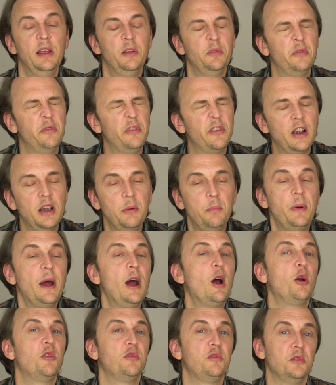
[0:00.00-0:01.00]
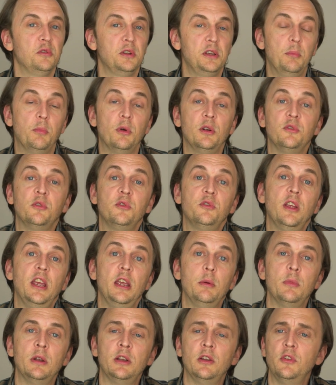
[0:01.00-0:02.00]
Very powerful Libran
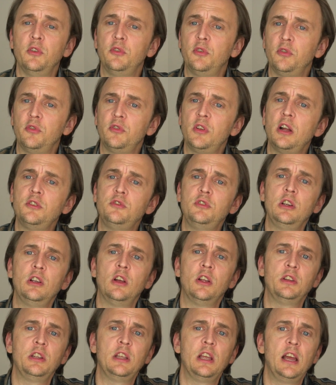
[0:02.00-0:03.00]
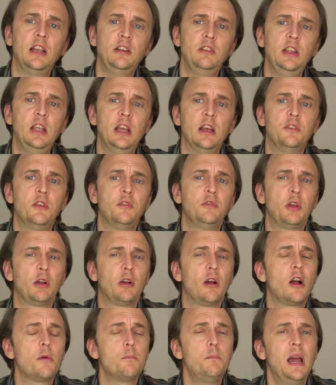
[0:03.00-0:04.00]
statement. And this is touching on the idea that
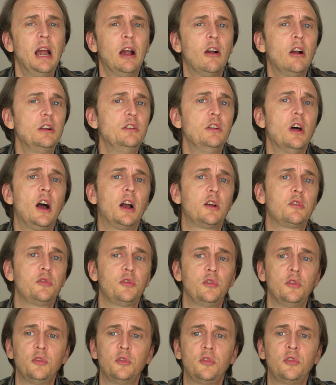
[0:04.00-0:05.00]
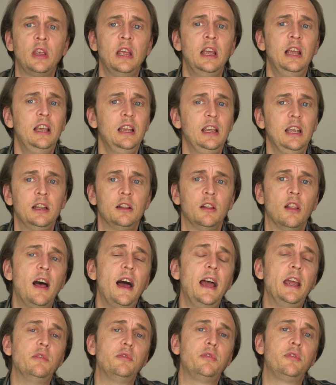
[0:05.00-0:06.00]
there are paradoxes in
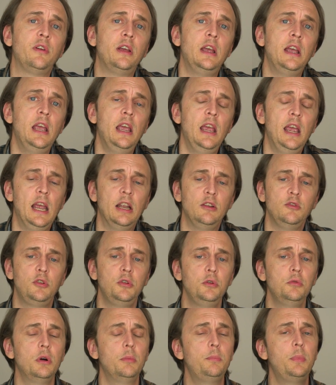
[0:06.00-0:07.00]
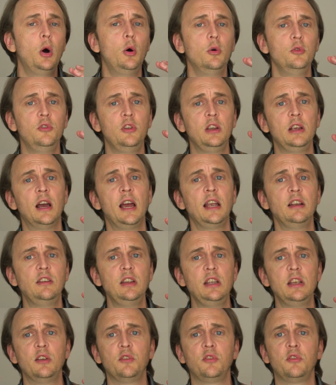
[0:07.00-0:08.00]
life and two opposing
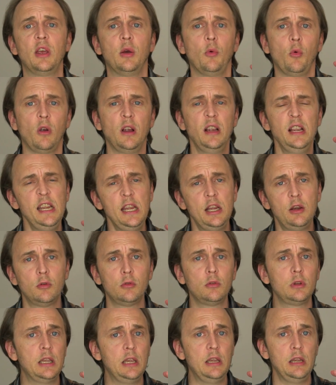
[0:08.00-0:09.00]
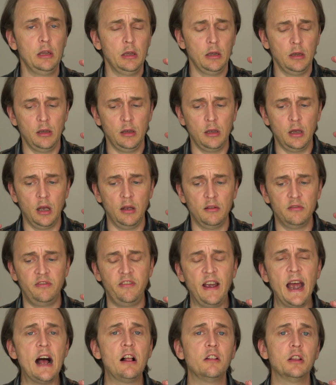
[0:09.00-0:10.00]
ideas that were equally
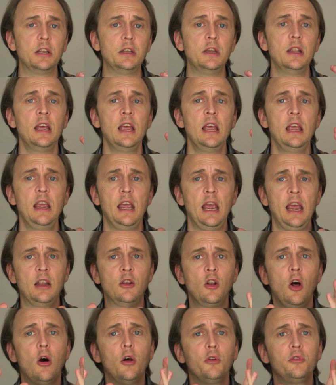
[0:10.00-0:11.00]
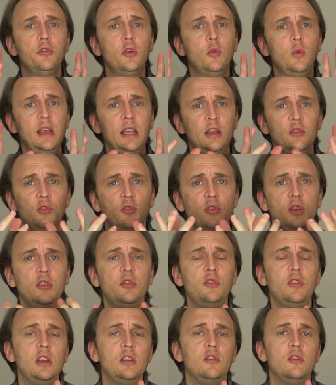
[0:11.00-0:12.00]
valid and also
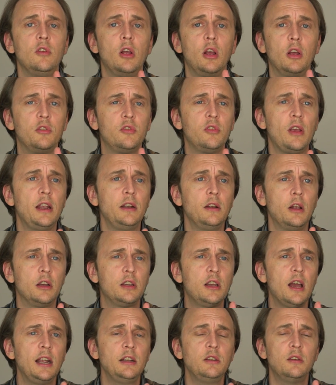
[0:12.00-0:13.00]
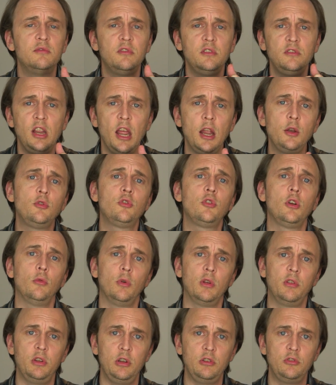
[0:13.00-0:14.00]
exist in a kind of tension
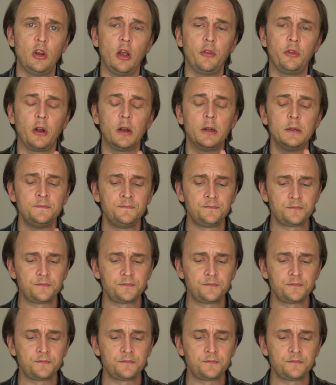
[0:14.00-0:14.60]
with each other.